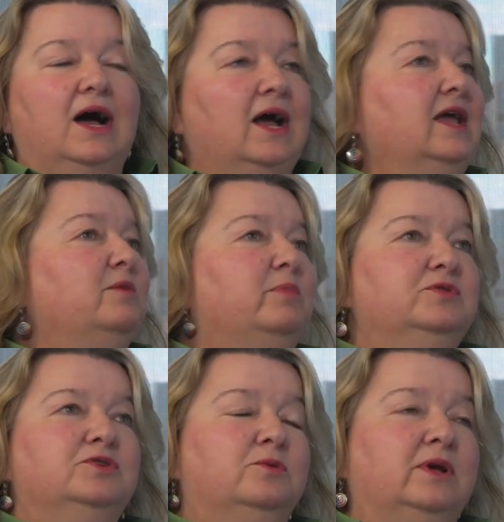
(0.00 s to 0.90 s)
I had
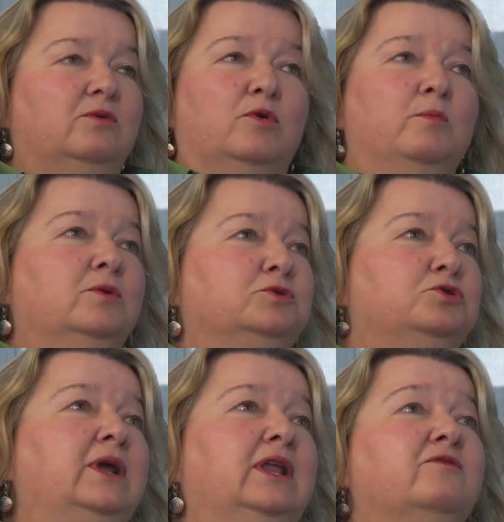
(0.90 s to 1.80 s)
been doing remote
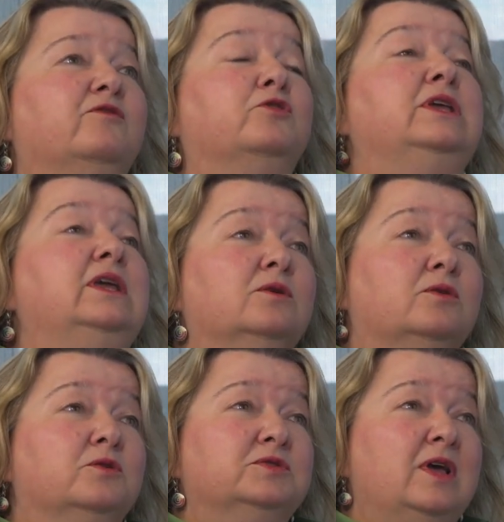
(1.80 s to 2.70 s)
training for
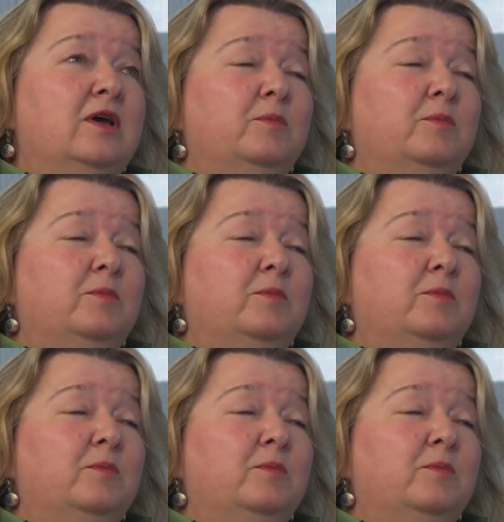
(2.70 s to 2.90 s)
years